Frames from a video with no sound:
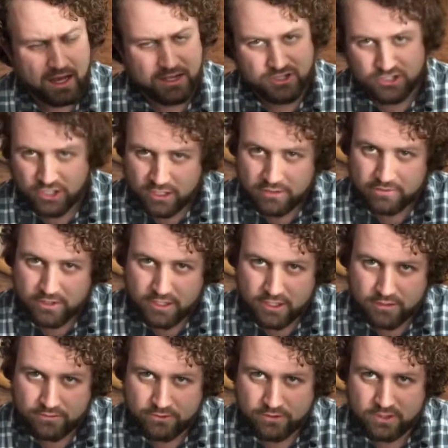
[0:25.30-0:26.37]
shot a
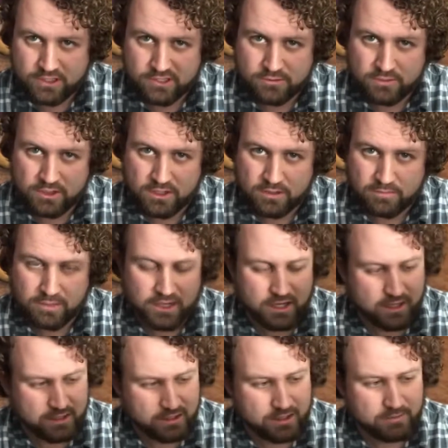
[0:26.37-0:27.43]
video for this one, but
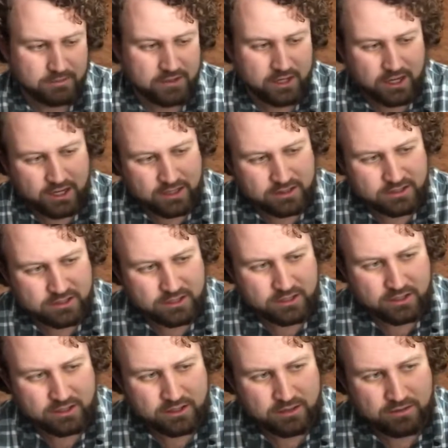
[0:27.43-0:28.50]
I ended up
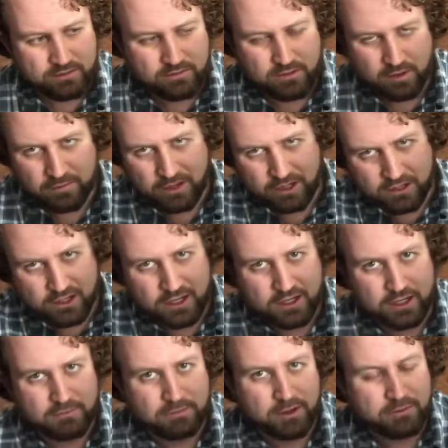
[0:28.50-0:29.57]
I'm not going to
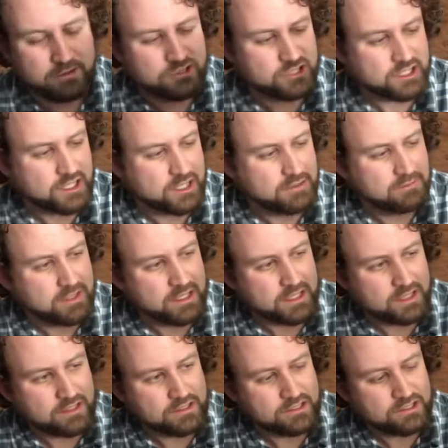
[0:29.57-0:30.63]
end up publishing it
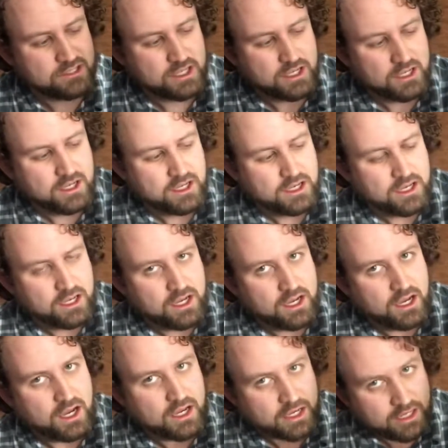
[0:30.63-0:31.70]
because
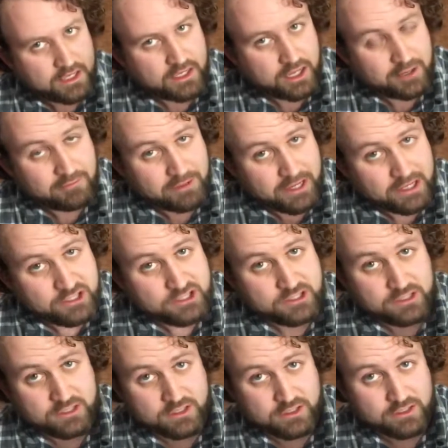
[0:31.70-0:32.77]
I got 9 pages
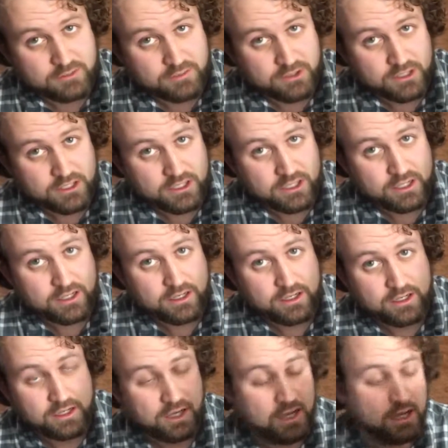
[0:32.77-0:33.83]
into this book,
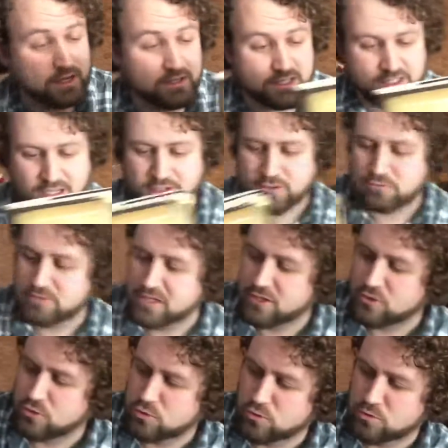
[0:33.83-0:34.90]
and it sounded really
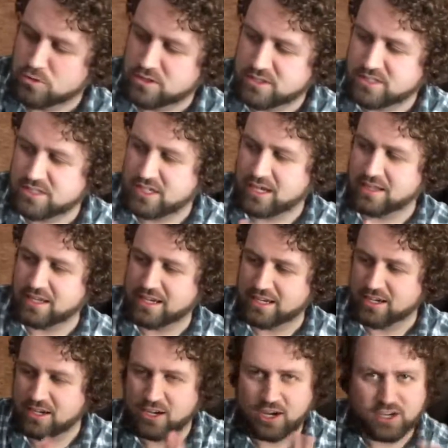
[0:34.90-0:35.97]
cool. It's got like
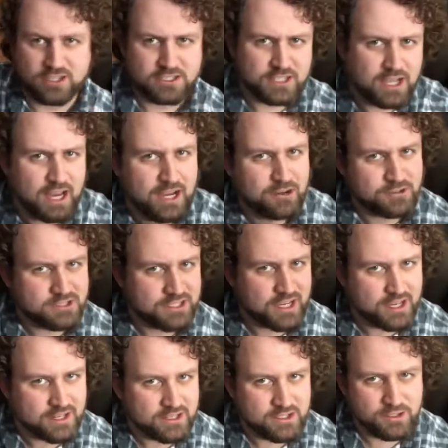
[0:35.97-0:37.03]
a haunted house
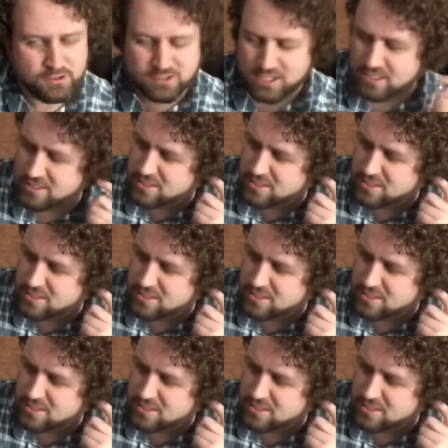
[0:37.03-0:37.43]
kind of deal. It's got